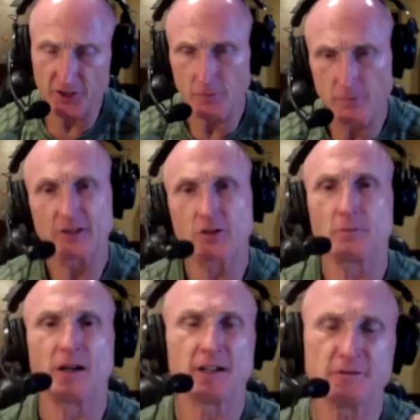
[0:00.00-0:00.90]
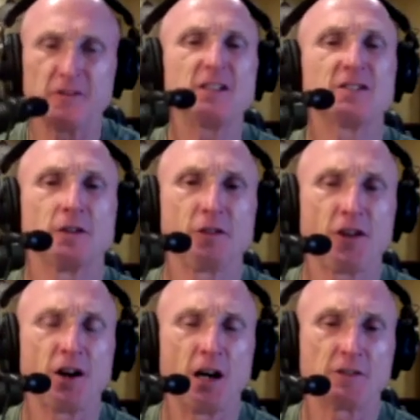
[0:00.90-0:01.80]
and your mental body feeds on
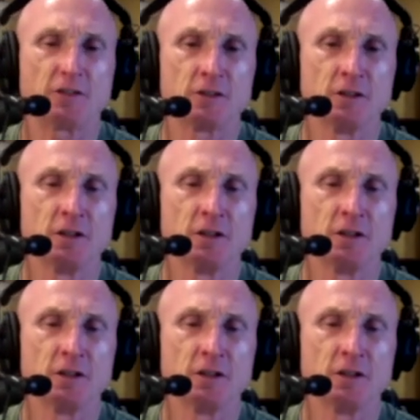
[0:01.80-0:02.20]
thoughts.